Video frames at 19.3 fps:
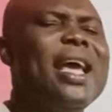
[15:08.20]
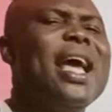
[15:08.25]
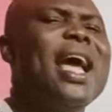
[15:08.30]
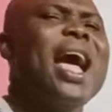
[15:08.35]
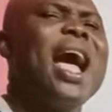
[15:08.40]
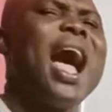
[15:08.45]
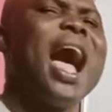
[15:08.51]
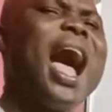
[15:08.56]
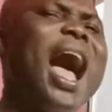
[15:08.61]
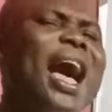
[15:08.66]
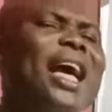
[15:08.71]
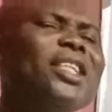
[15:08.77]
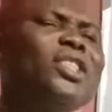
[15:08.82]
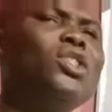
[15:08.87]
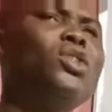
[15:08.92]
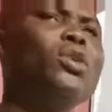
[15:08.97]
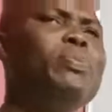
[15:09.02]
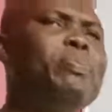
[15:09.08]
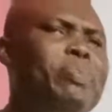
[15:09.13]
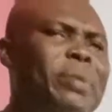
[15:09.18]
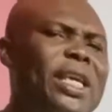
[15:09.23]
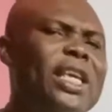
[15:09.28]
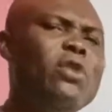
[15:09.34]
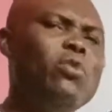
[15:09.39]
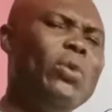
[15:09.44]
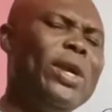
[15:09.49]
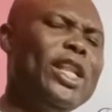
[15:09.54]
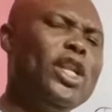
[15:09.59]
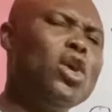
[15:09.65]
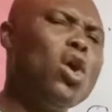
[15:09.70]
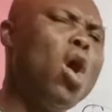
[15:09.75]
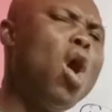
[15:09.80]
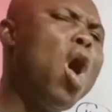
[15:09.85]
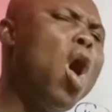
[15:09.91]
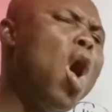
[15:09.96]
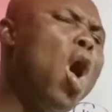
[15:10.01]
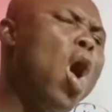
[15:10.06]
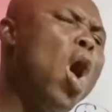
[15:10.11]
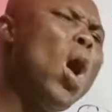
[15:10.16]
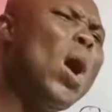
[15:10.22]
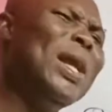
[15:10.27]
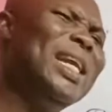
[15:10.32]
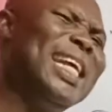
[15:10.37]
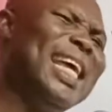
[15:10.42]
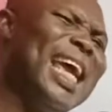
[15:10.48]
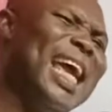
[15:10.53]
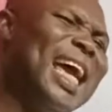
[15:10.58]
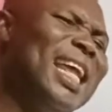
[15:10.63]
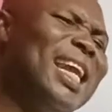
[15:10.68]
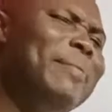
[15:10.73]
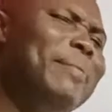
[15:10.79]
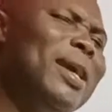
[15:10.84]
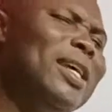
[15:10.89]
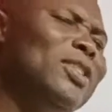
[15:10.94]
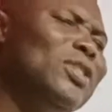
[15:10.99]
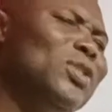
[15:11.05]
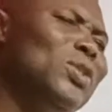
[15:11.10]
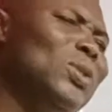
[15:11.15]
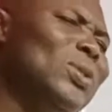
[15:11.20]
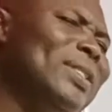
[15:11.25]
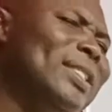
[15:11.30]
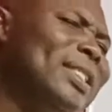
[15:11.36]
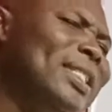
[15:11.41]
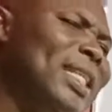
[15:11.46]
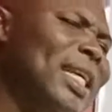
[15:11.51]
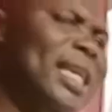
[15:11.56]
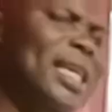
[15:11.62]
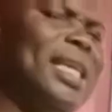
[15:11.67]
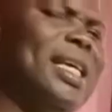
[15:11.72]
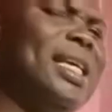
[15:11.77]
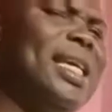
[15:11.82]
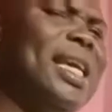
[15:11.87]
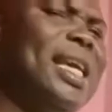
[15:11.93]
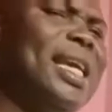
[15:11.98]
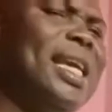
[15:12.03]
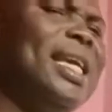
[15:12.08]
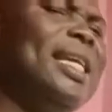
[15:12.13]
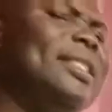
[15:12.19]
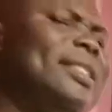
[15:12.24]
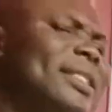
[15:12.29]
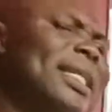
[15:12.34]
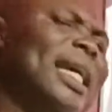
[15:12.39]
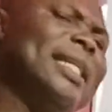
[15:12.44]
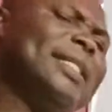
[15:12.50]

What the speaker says: has to be with all the elements you see in set